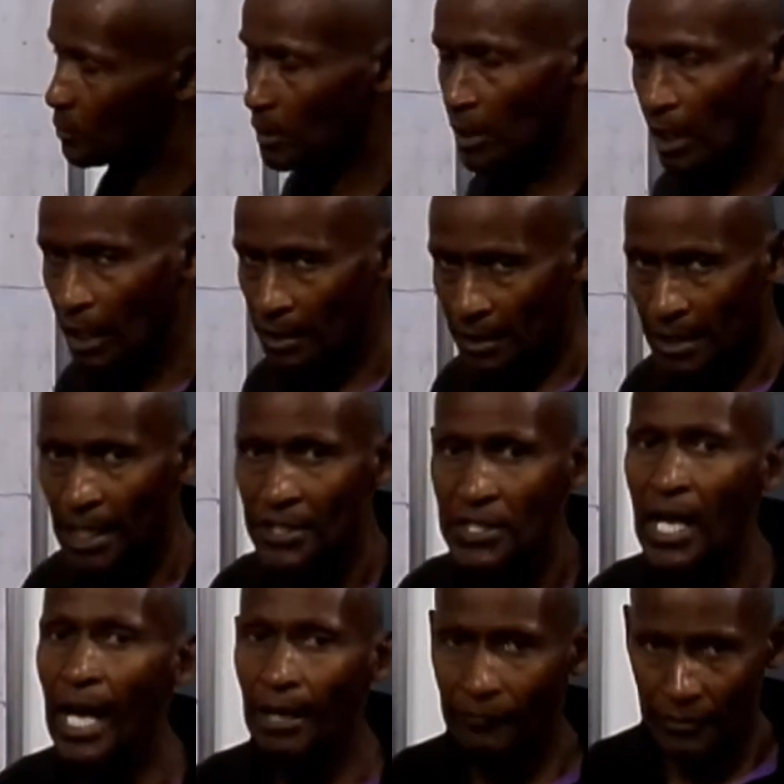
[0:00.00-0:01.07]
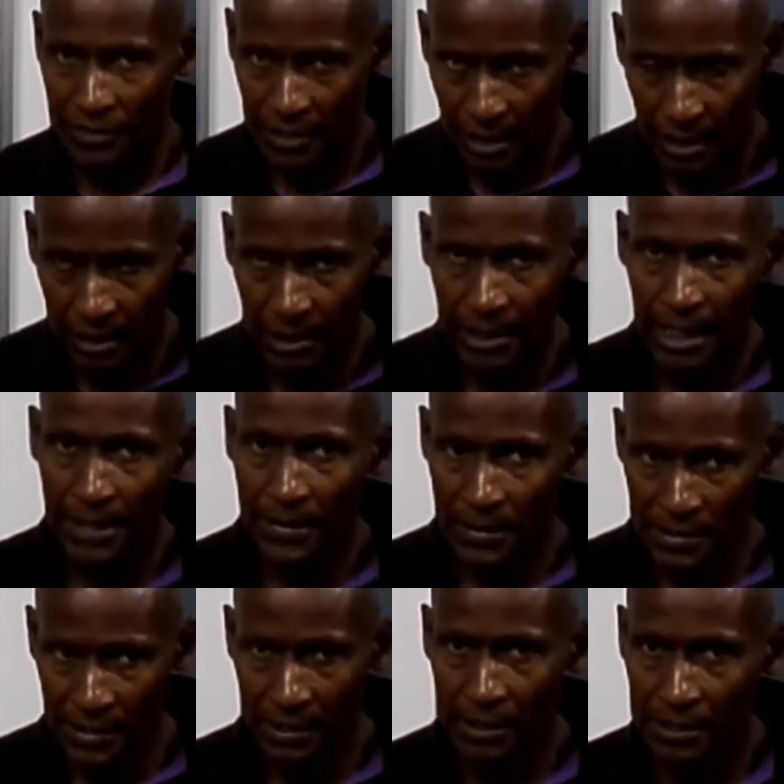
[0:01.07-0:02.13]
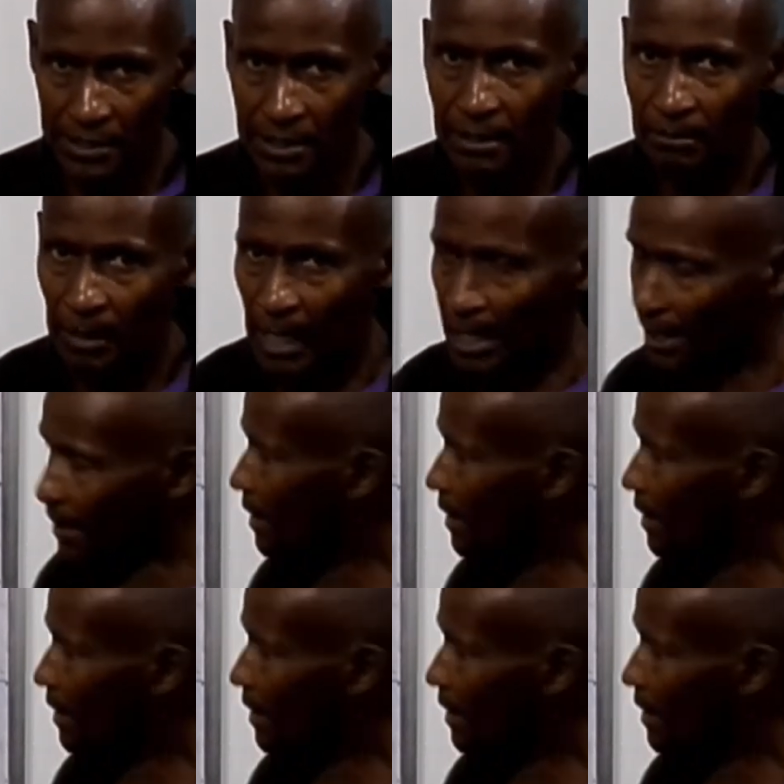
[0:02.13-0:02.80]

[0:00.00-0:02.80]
call it, autophagy, clean out the cells in the body,